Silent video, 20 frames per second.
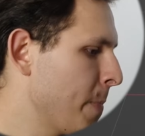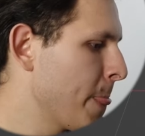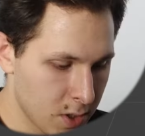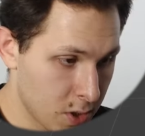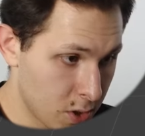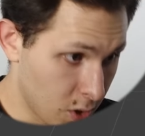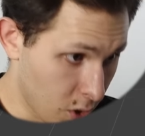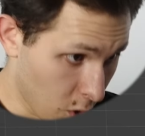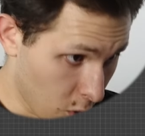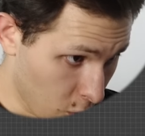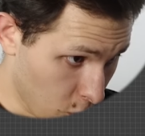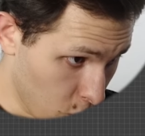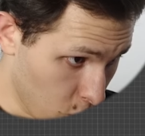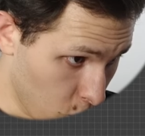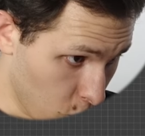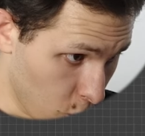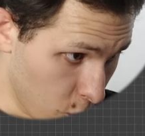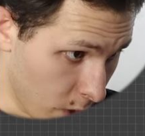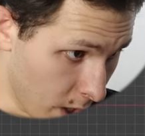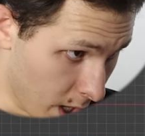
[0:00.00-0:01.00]

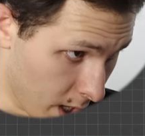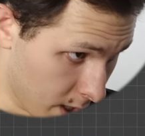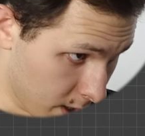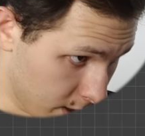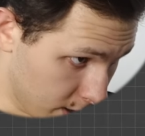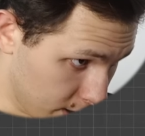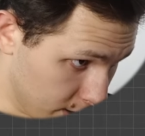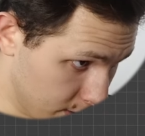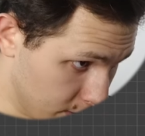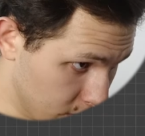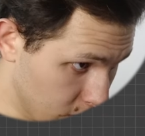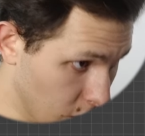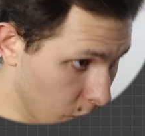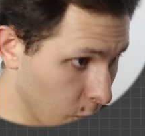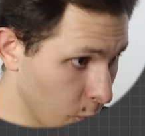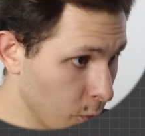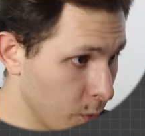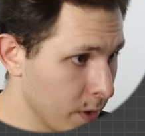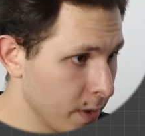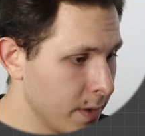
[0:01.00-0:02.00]
So yeah, let's go
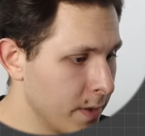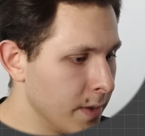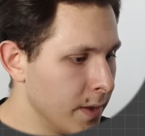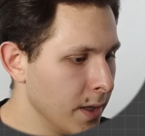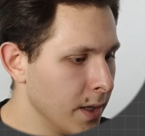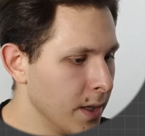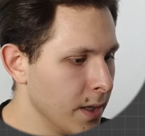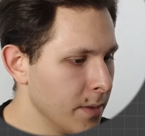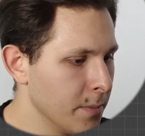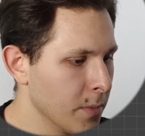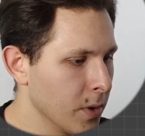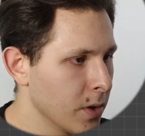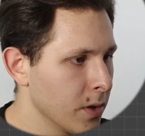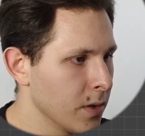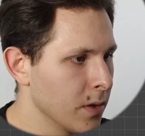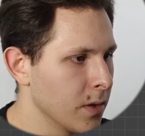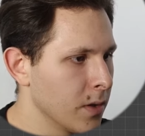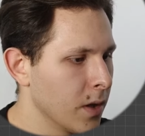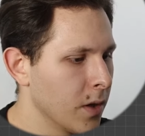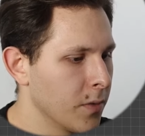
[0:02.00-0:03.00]
with the
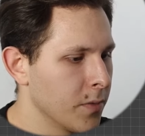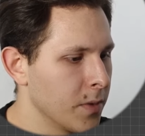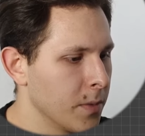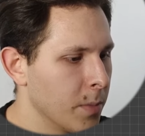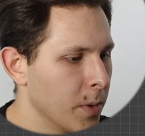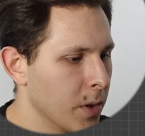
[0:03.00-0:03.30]
model of the